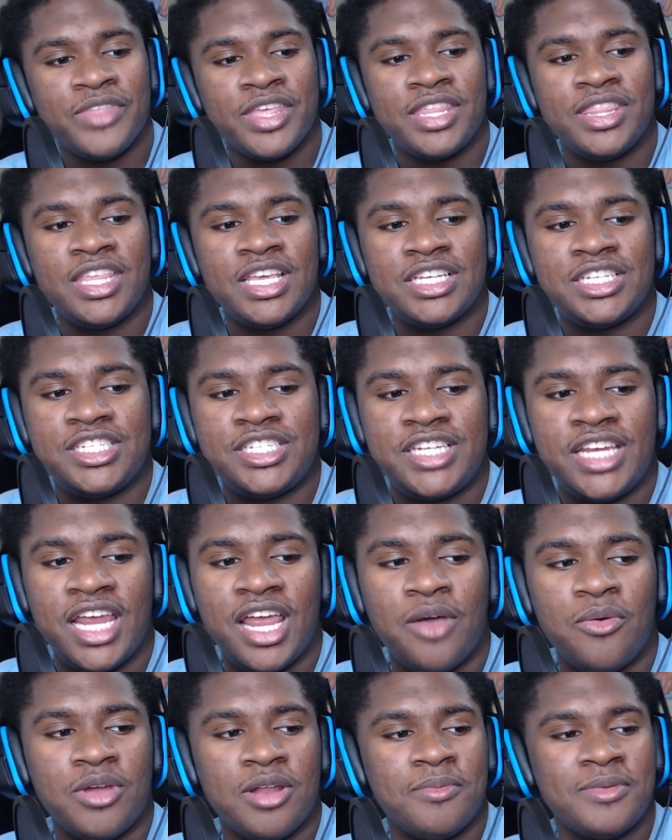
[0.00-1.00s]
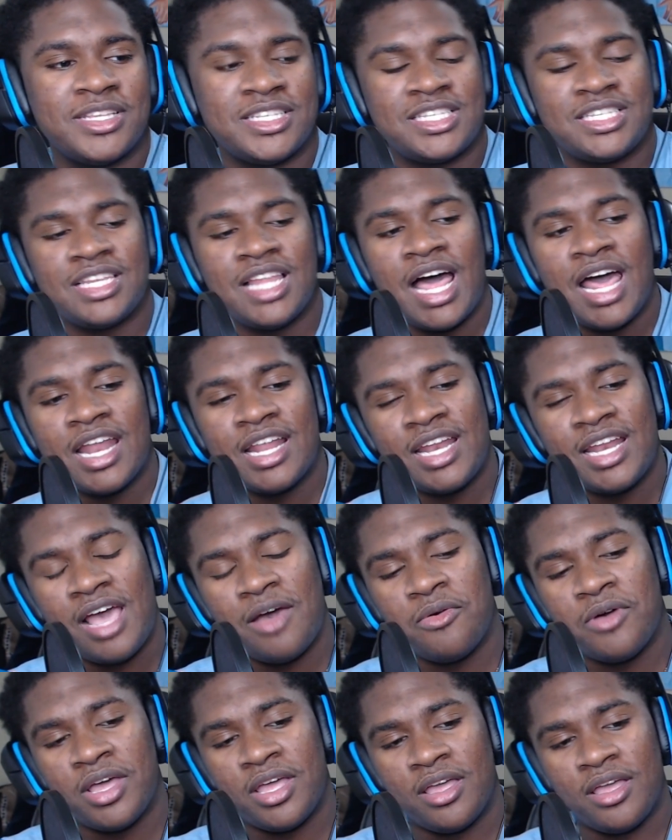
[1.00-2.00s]
this chair would have been sliding
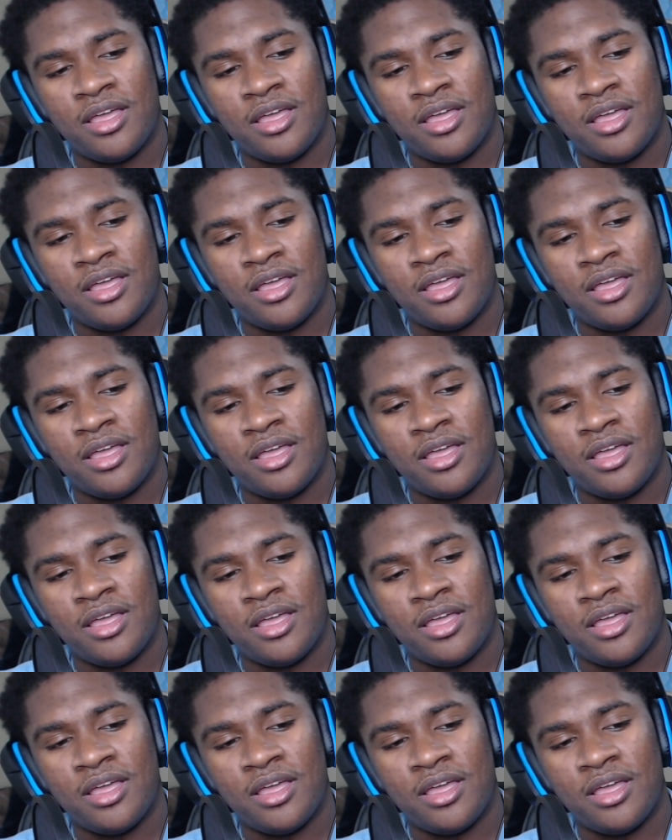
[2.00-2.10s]
that way.